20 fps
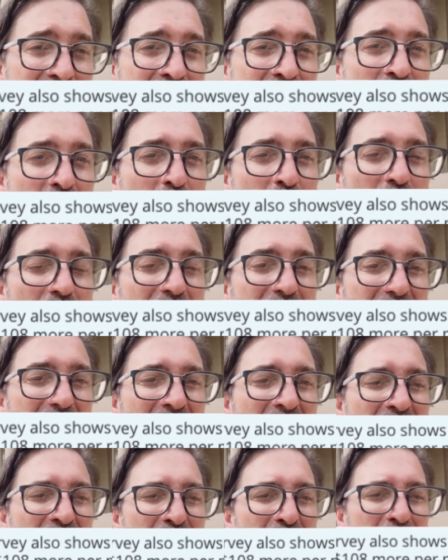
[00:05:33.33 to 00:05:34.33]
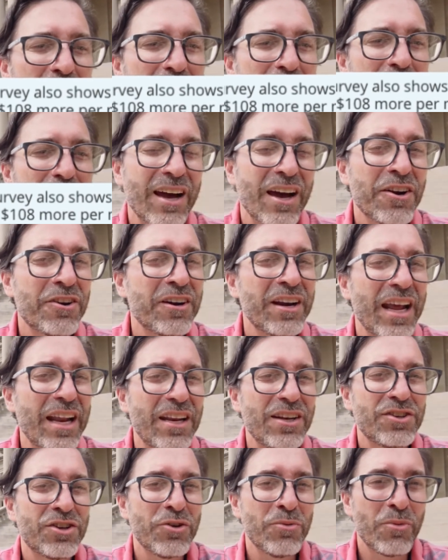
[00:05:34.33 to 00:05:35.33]
to work at home.
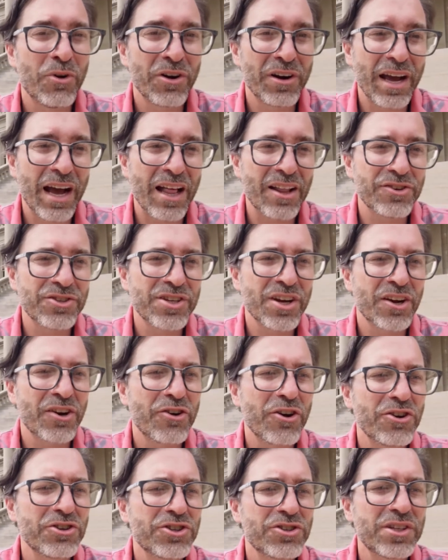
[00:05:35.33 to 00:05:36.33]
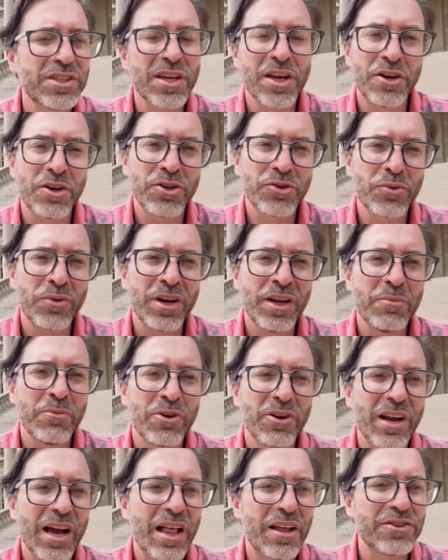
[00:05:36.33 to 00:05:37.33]
182 dollars more dollars on groceries, 120 dollars
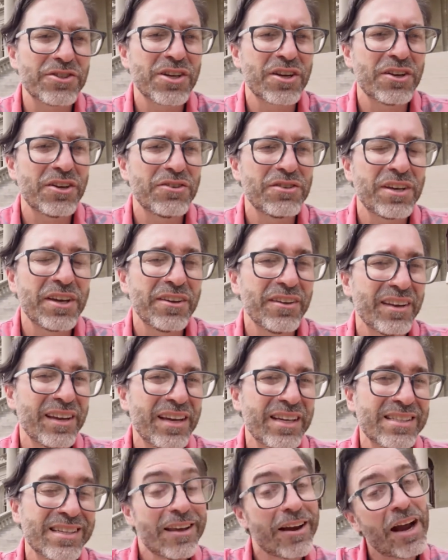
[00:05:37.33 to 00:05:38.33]
more dollars on utilities.